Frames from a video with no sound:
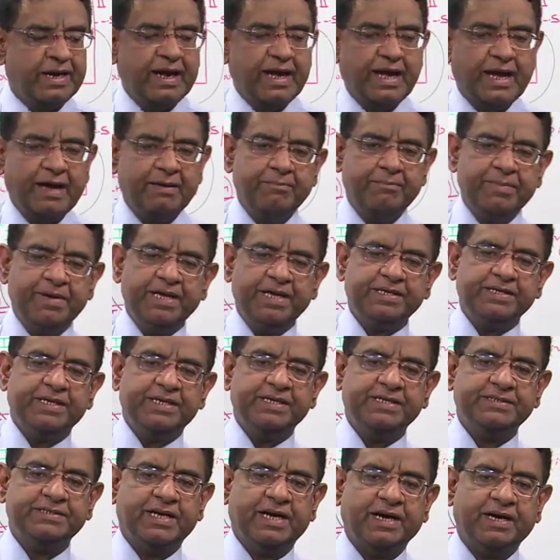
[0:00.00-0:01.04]
Hemorrhage
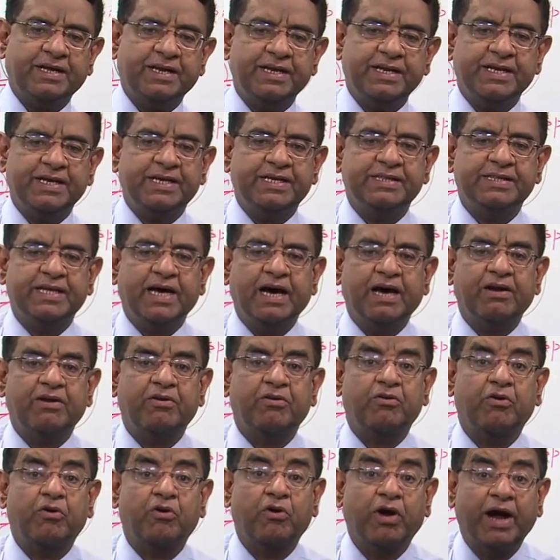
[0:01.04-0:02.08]
is occurring in the
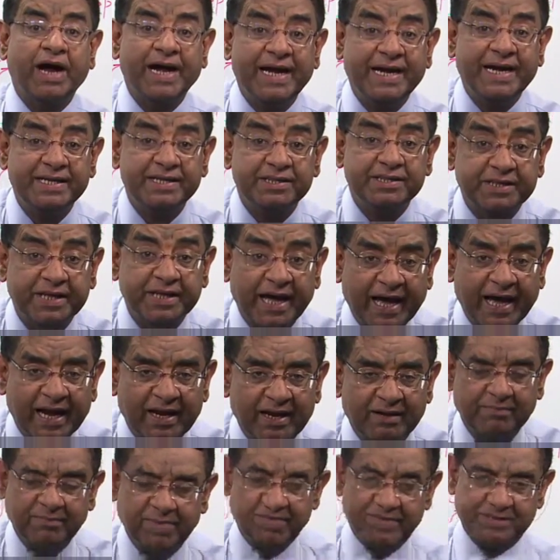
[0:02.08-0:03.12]
right
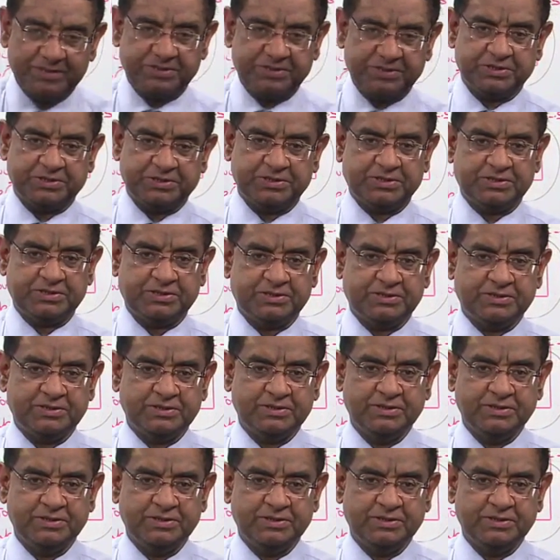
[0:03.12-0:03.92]
thalamus.